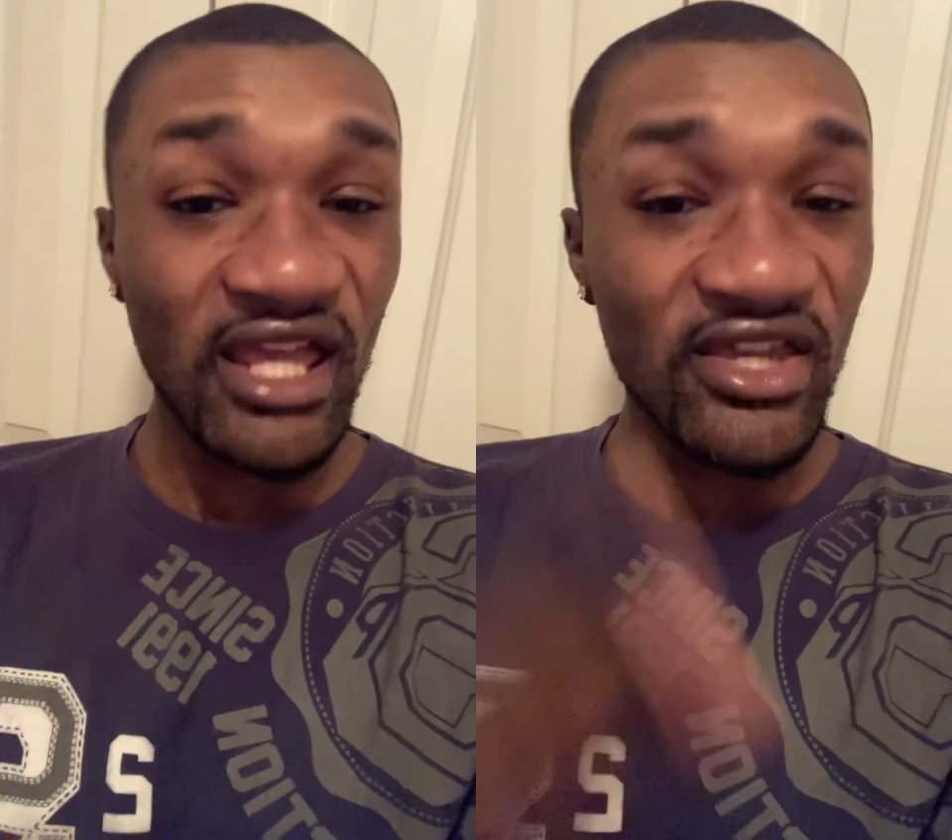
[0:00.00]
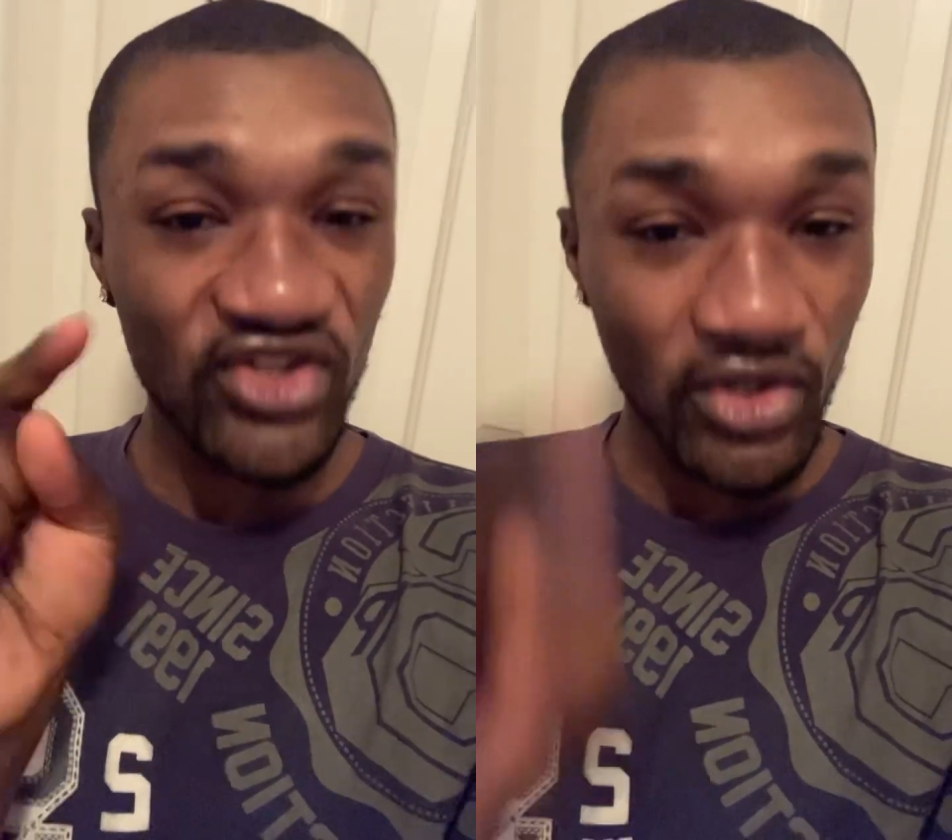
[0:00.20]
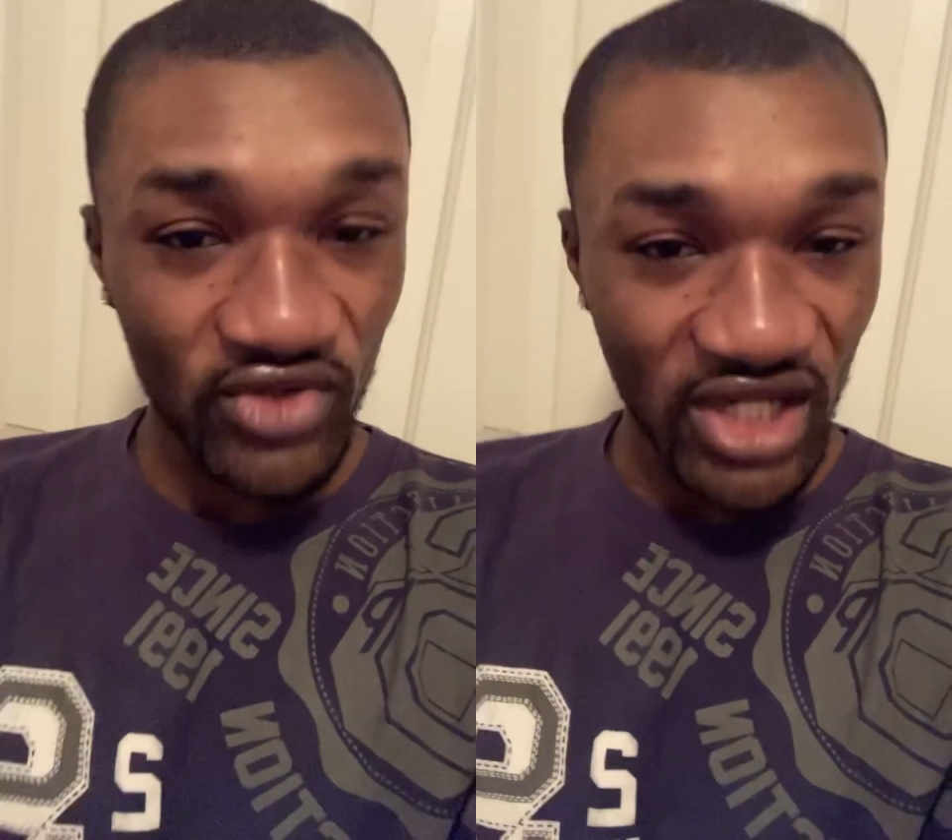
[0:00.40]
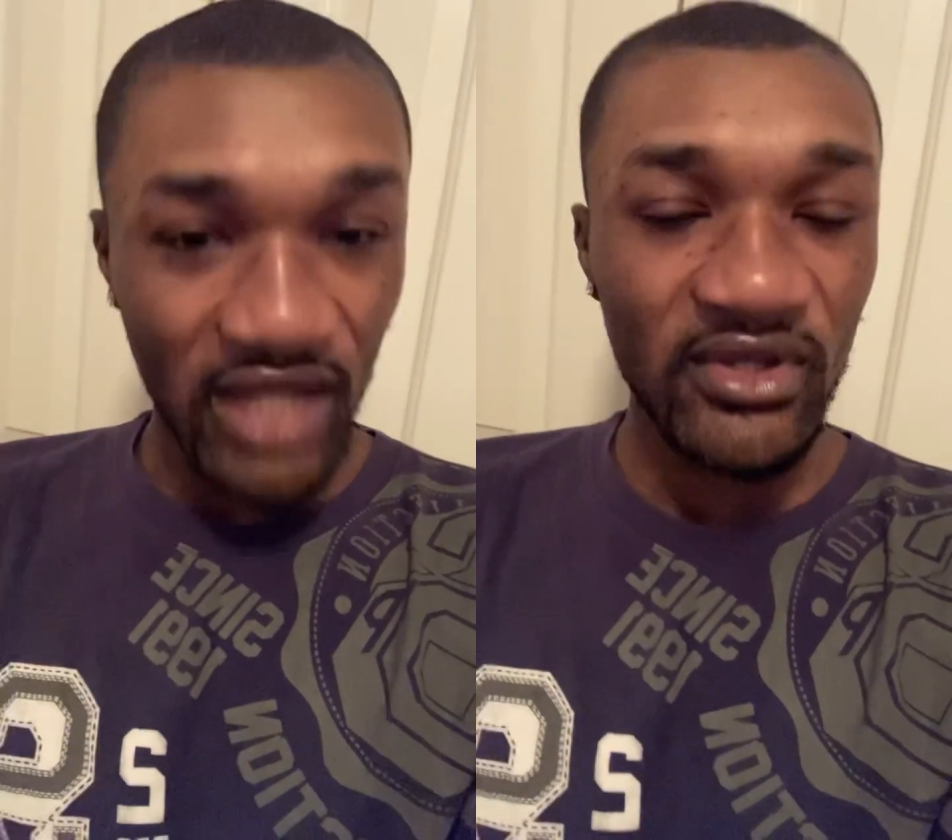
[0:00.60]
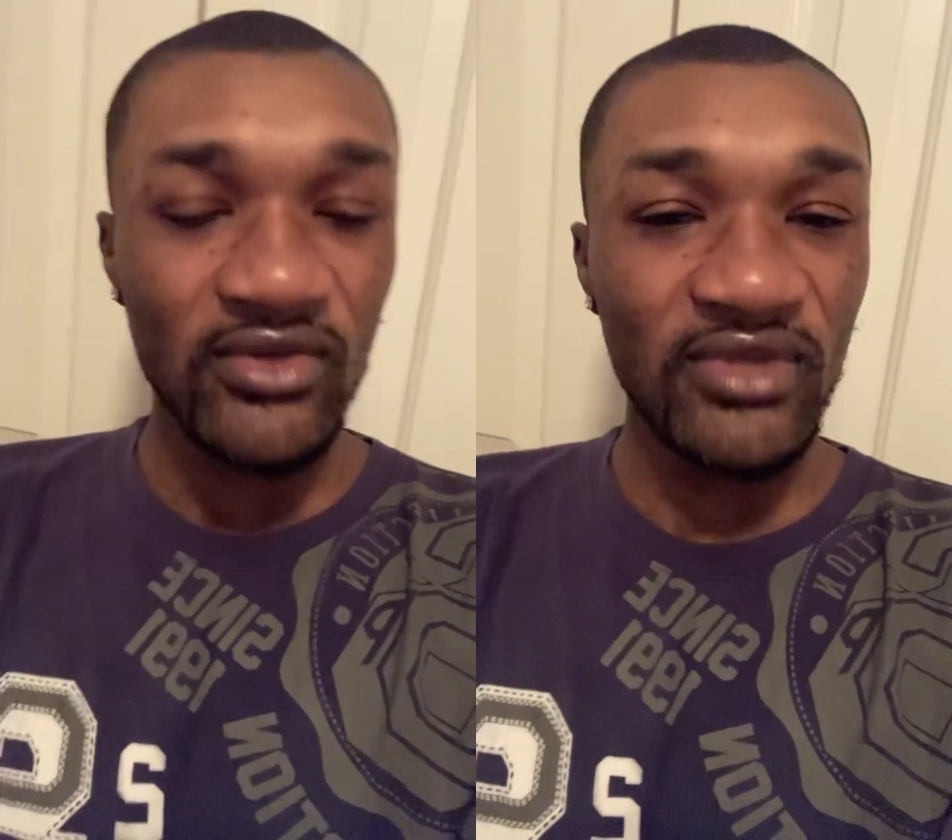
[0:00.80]
is your job
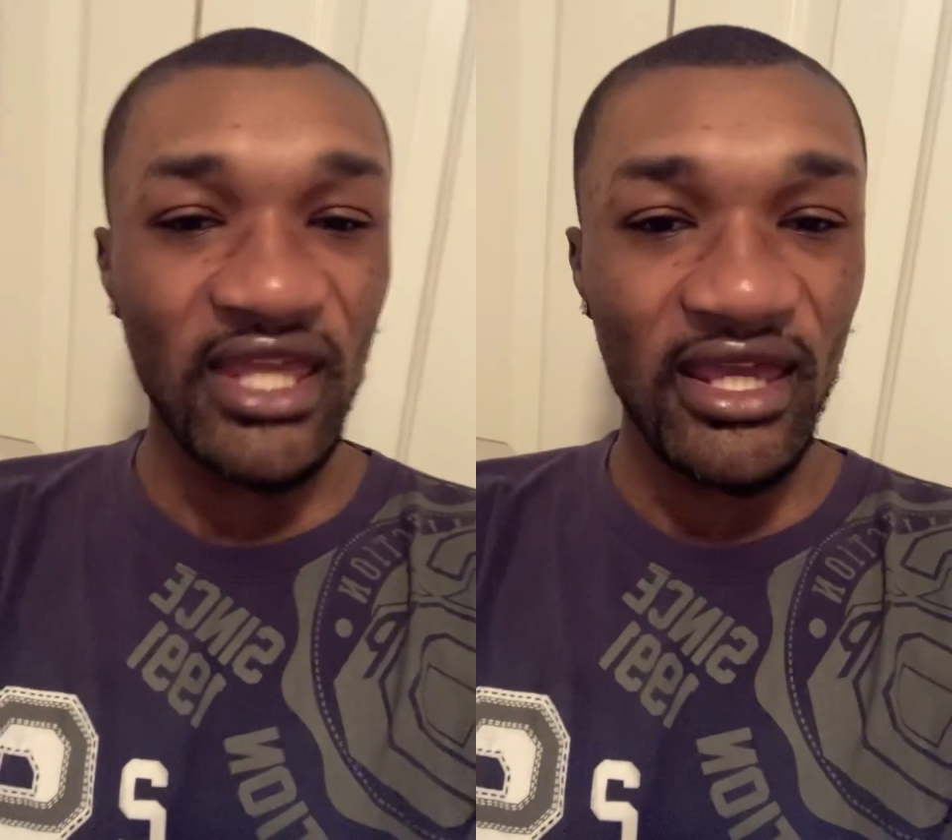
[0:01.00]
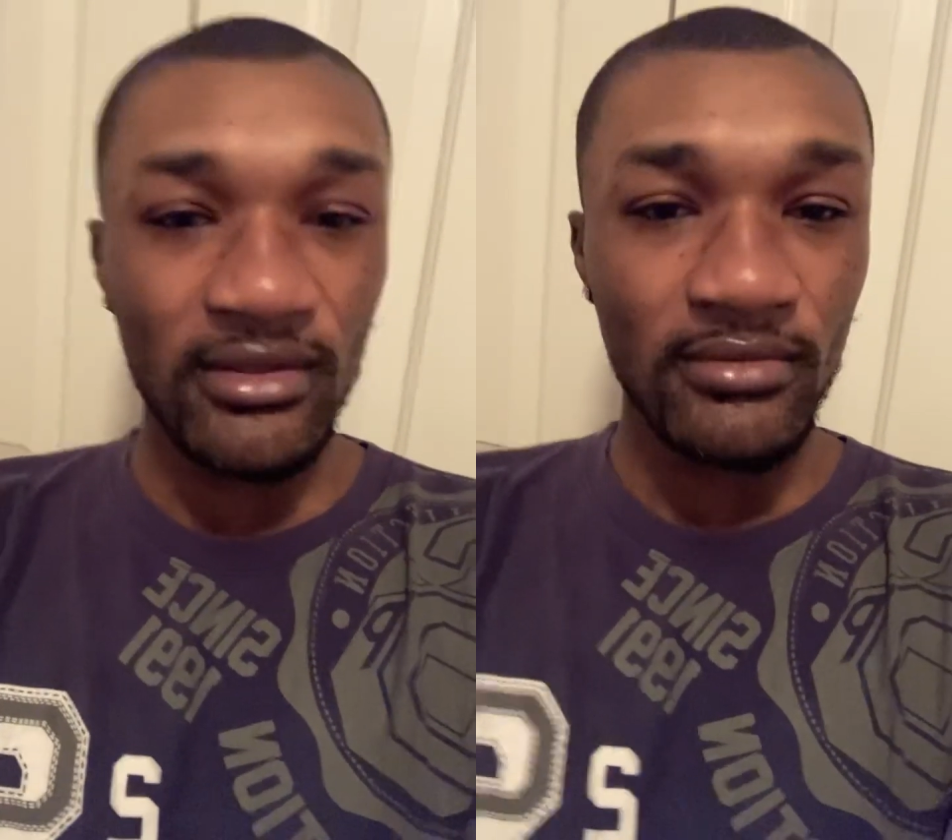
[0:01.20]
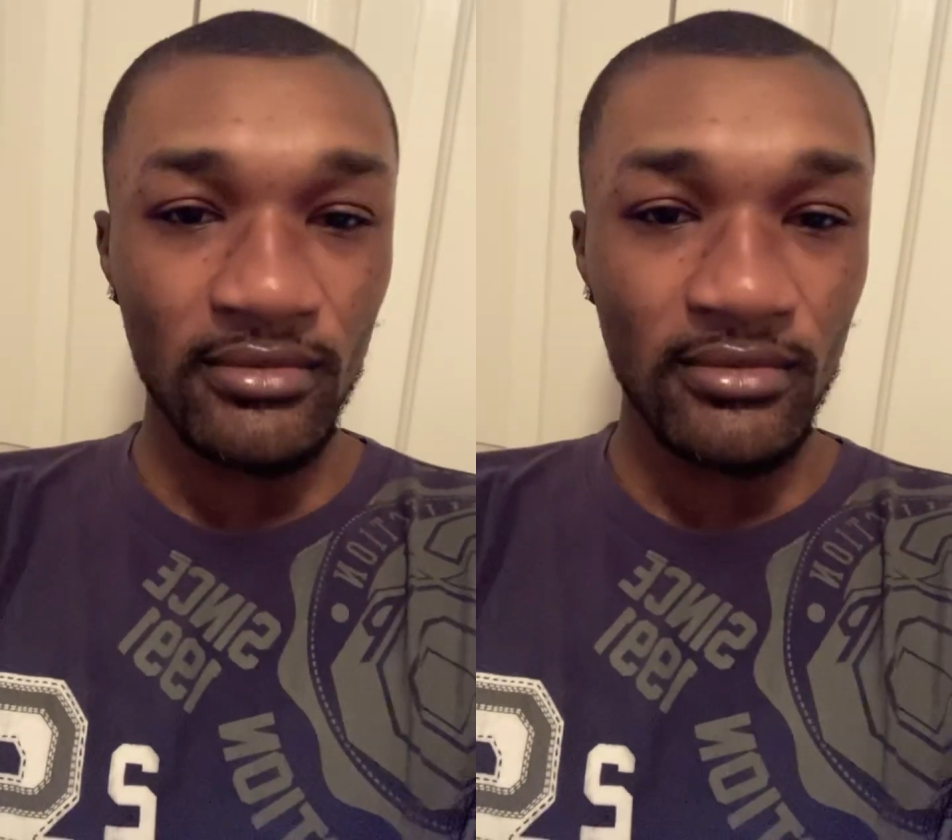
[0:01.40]
to do that.